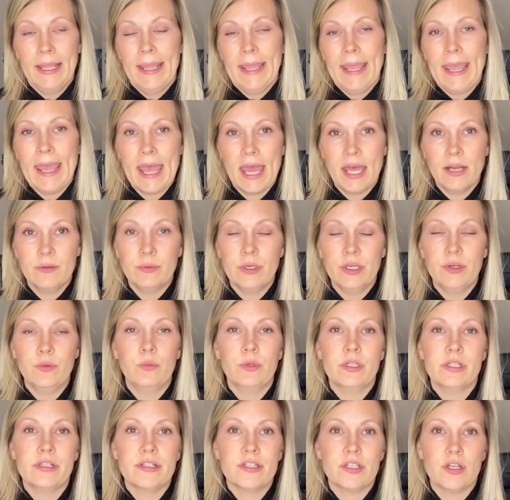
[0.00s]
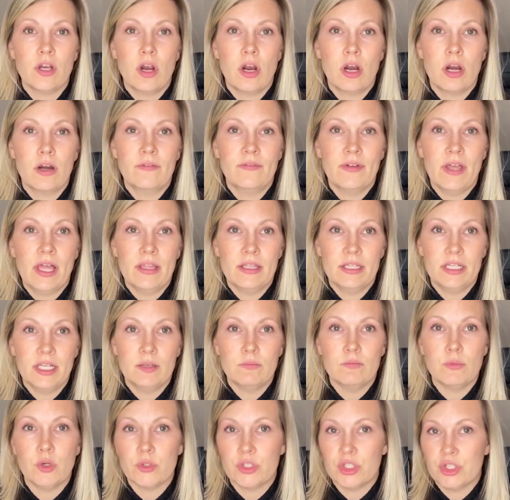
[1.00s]
Handwritten wills are valid
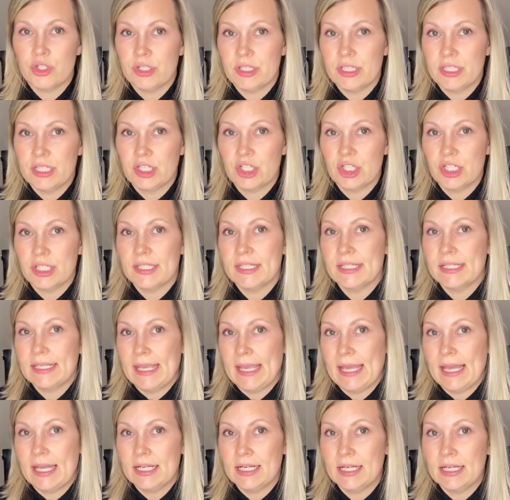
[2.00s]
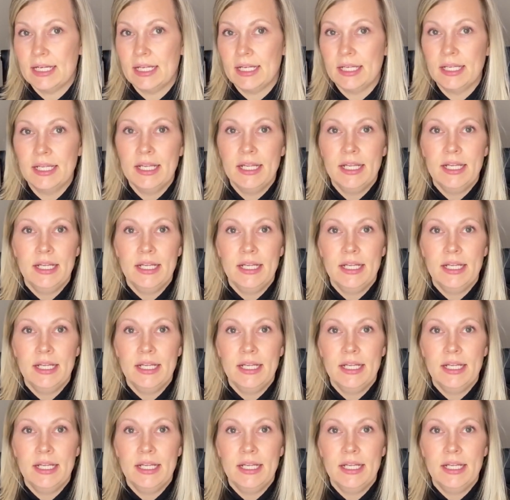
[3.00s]
in most jurisdictions in Canada,